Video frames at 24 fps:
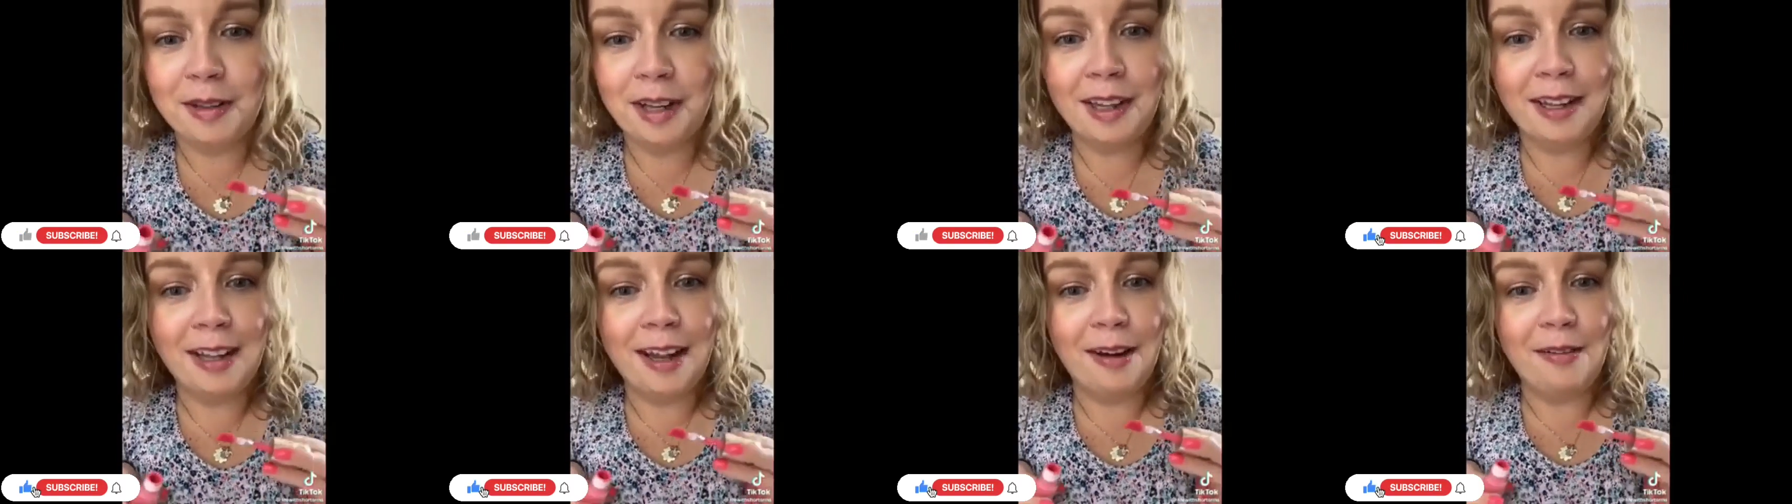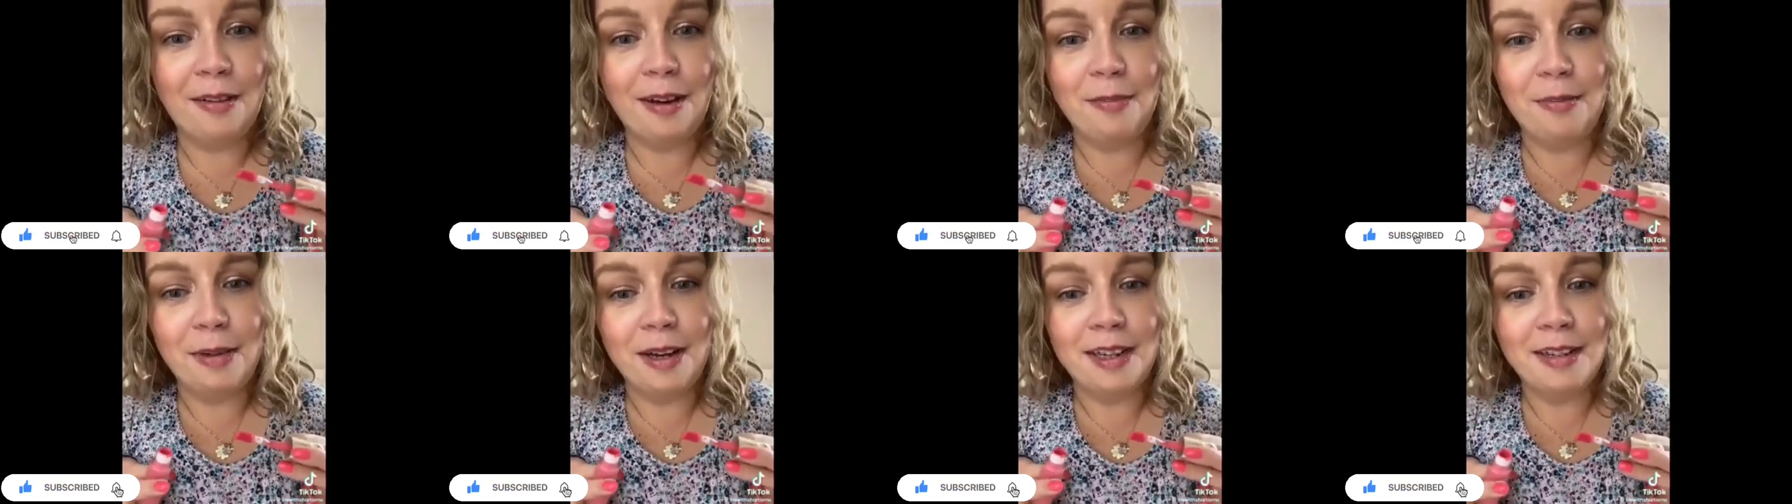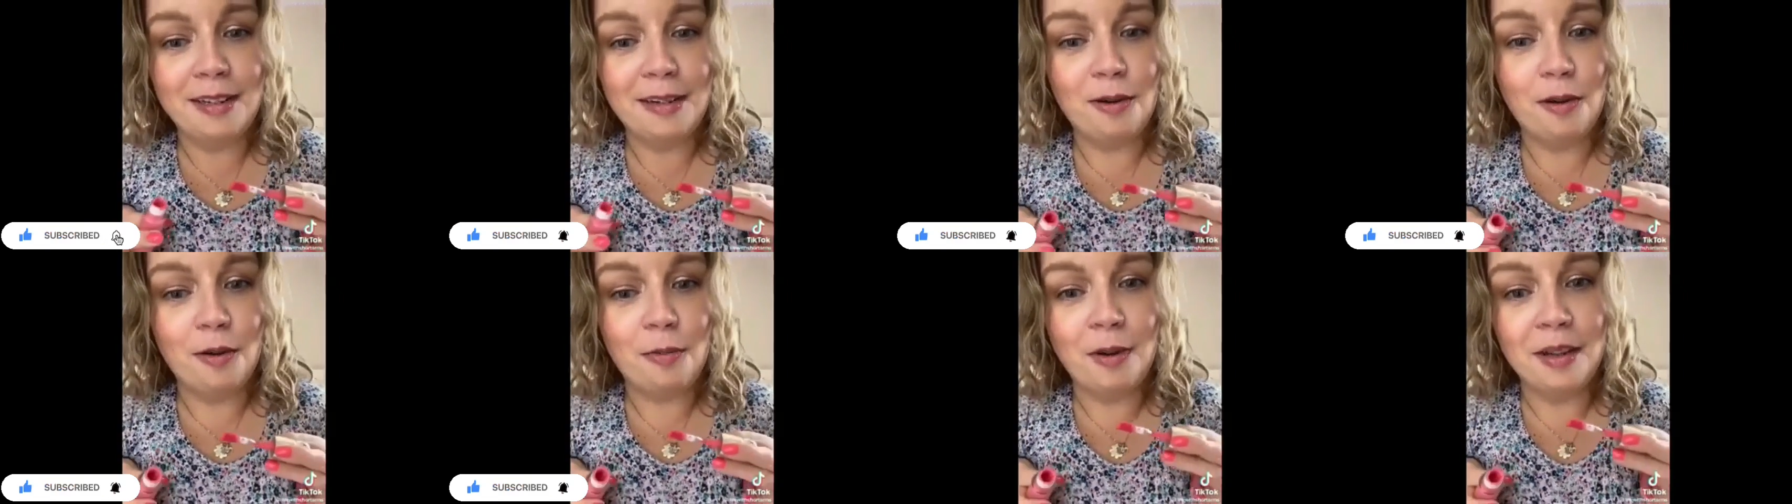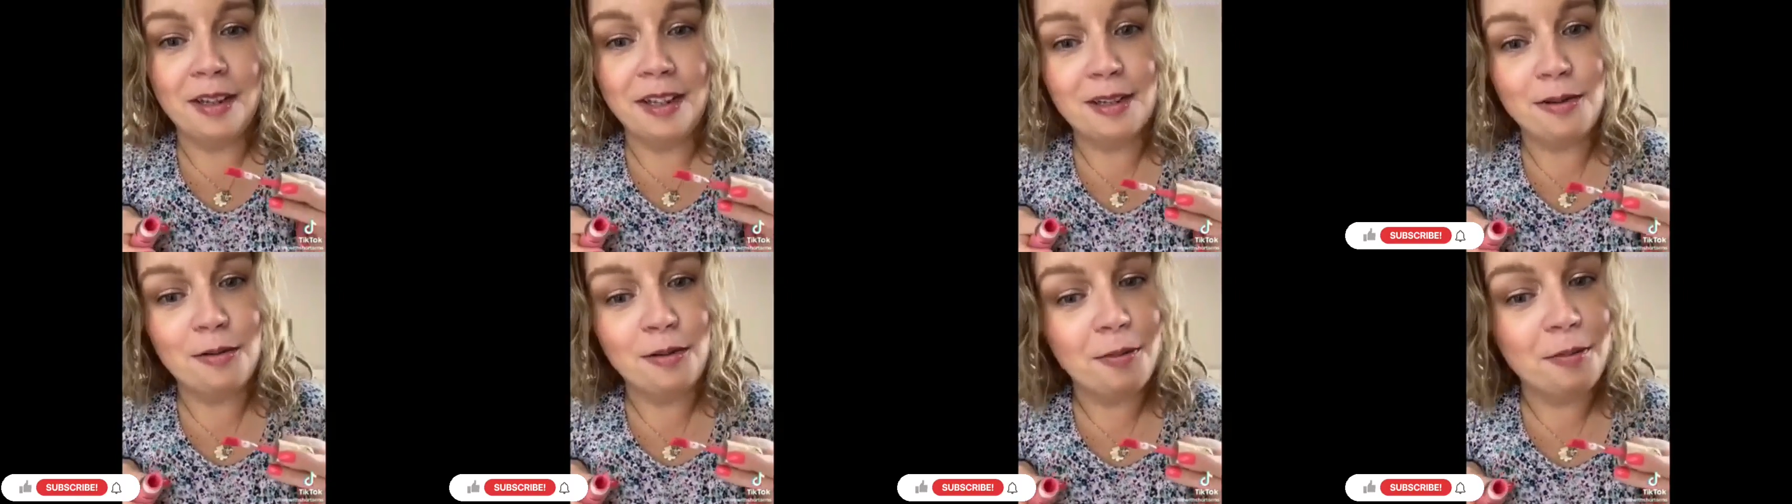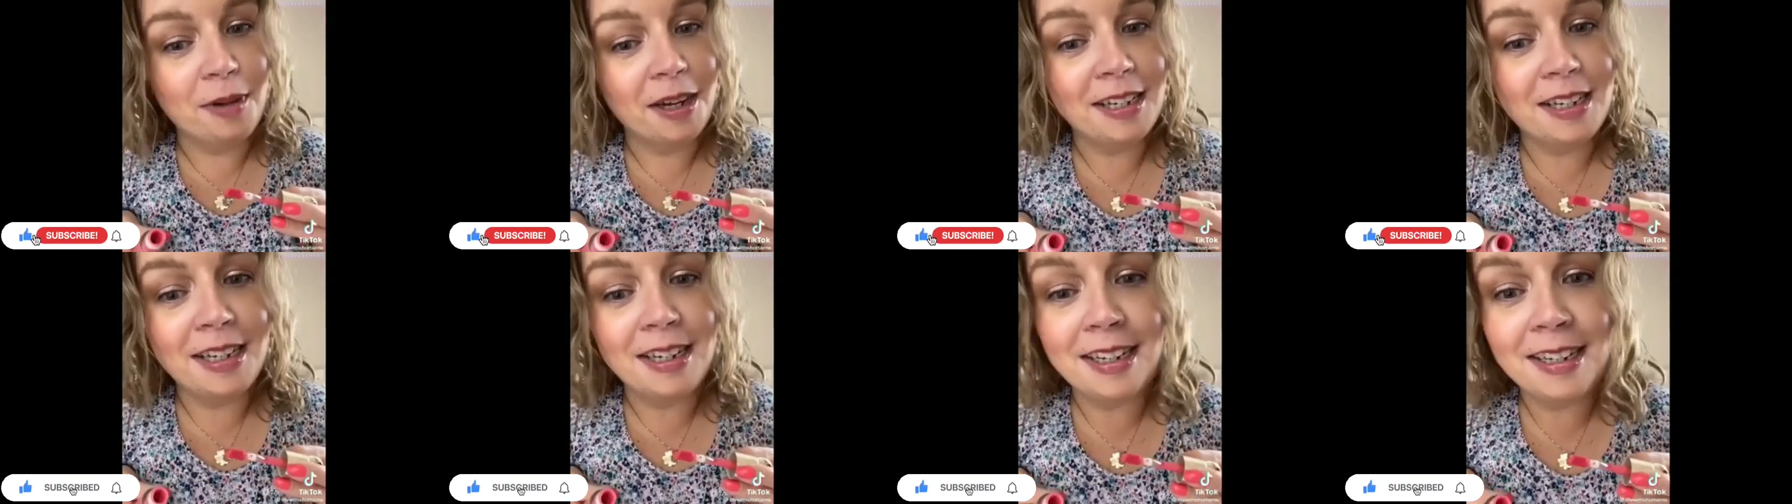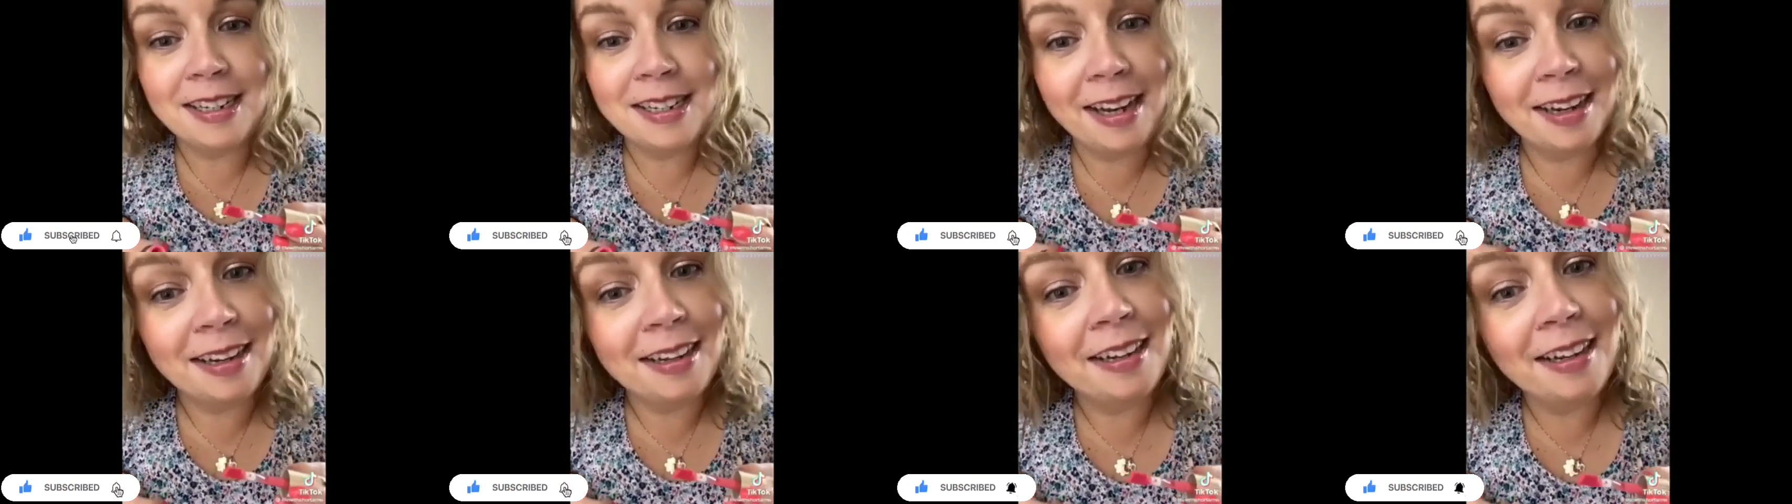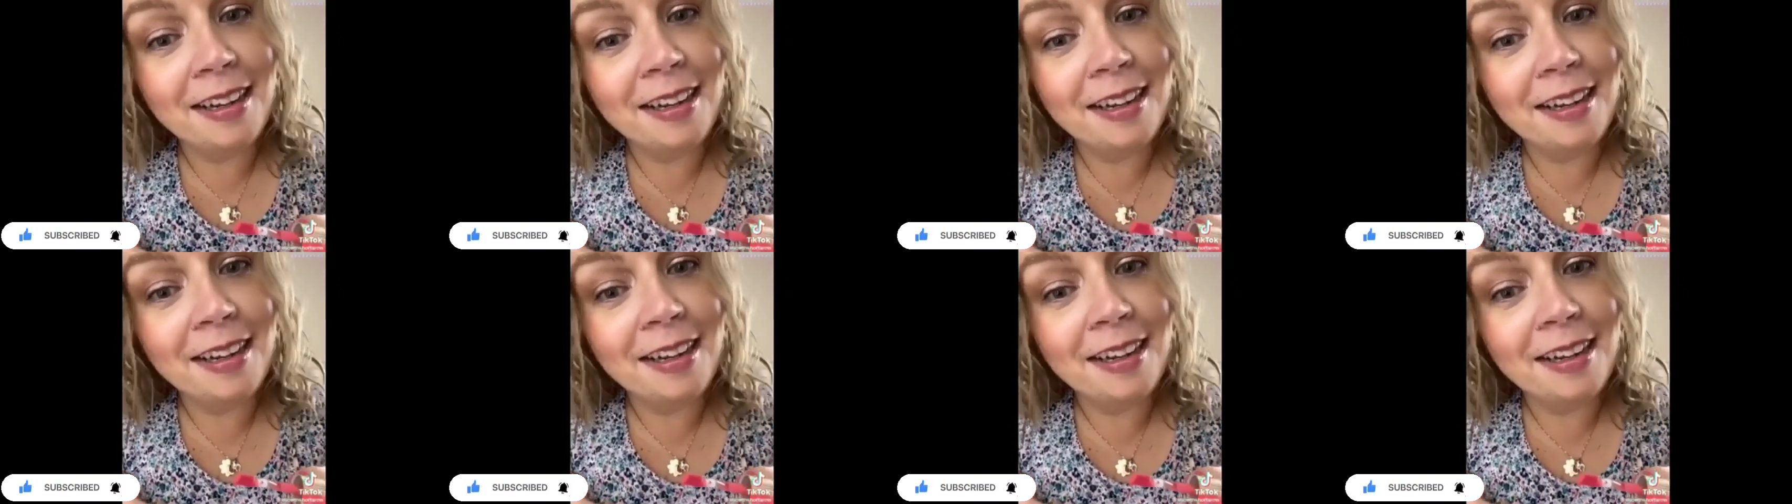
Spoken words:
allowing me to open this with my teeny tiny little